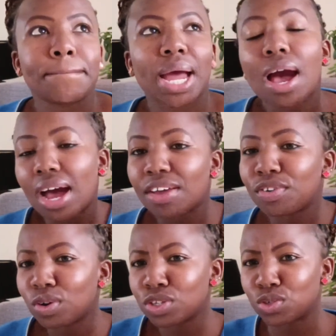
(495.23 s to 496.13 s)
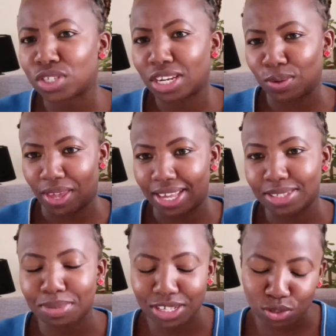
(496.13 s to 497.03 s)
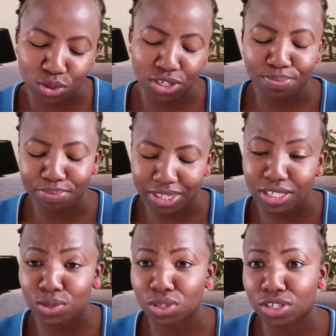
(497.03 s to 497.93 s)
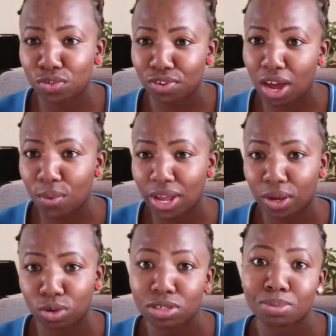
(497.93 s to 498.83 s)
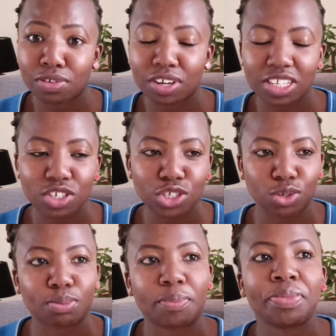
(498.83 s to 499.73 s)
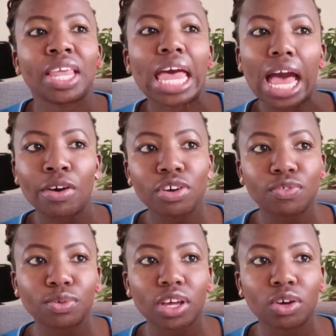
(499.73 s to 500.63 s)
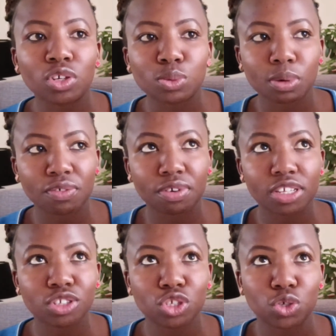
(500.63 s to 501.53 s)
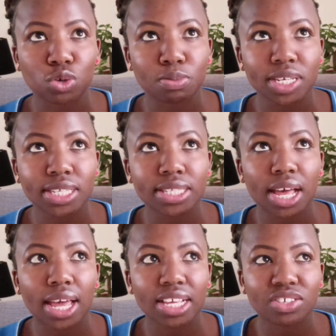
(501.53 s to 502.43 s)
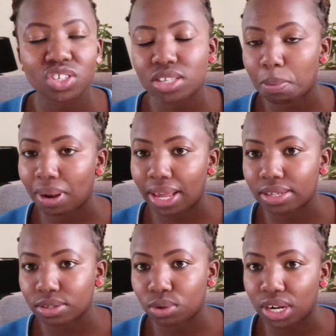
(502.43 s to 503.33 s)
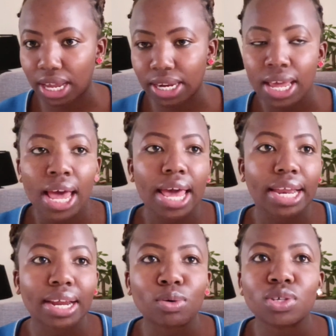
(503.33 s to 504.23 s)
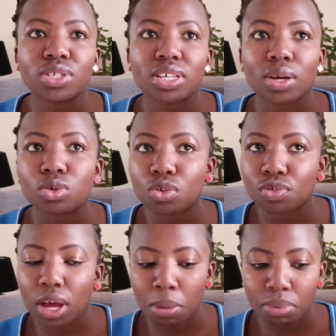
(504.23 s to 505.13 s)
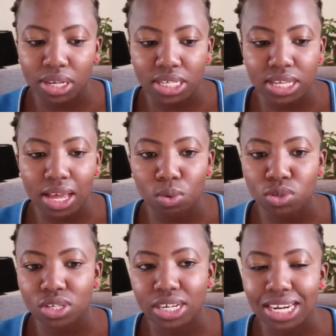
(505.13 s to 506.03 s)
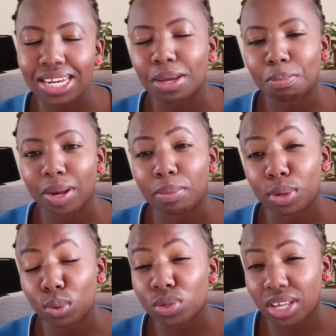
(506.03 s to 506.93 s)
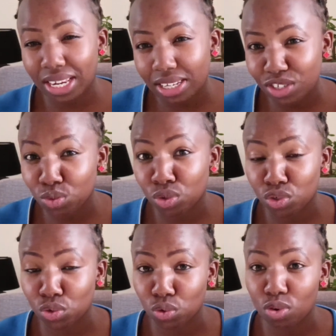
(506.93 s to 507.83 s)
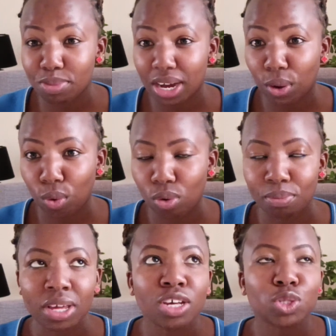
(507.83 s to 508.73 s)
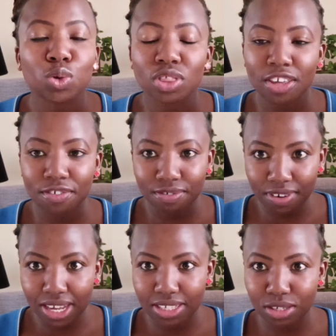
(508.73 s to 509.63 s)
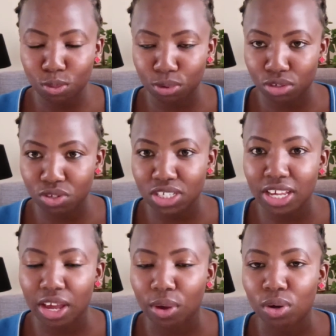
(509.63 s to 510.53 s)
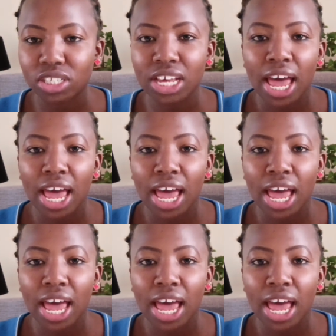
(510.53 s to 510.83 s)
I forgot to tell you guys my story, the story of how I got my first job. How I got my first job is I just applied online, and I was out of campus. I was really applying because I didn't want to go back home. So the first opportunity I got,